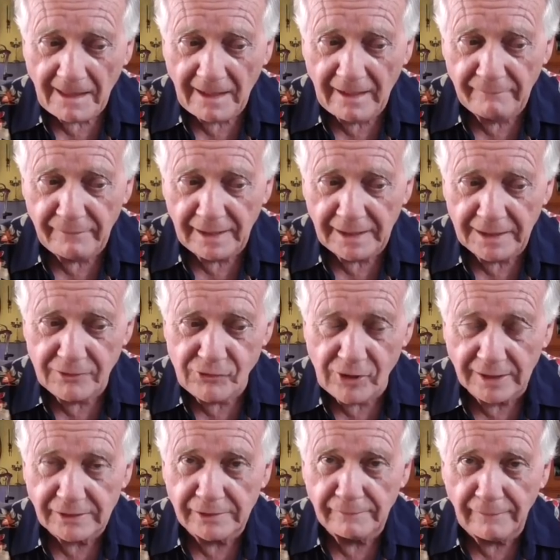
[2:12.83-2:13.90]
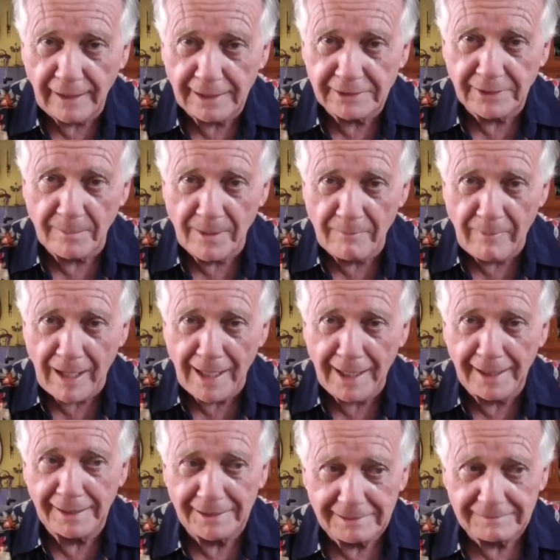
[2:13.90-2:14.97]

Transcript: If I can justify some of my